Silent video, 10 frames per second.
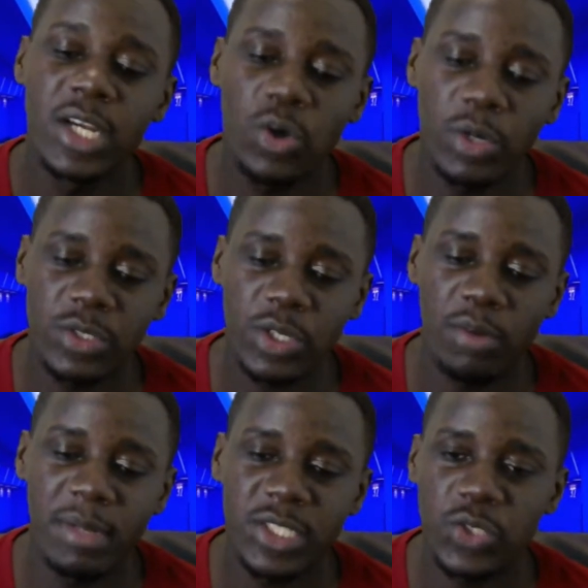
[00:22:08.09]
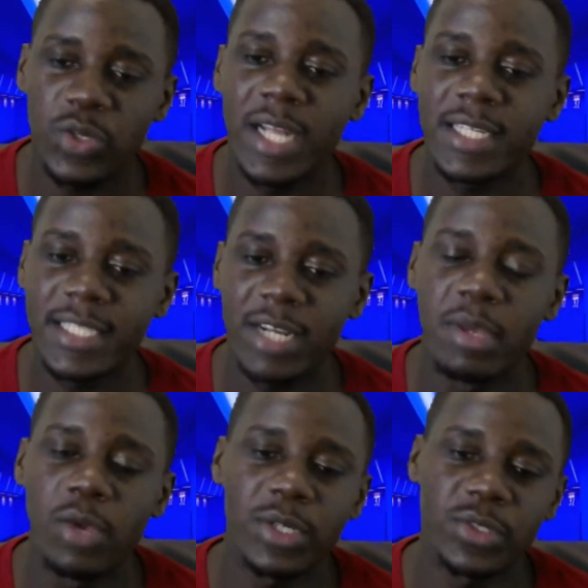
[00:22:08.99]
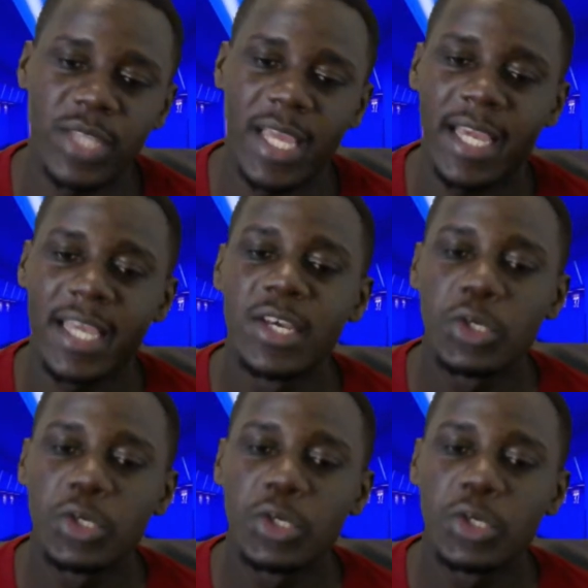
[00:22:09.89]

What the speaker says: Go into the comment section and tell me what you think.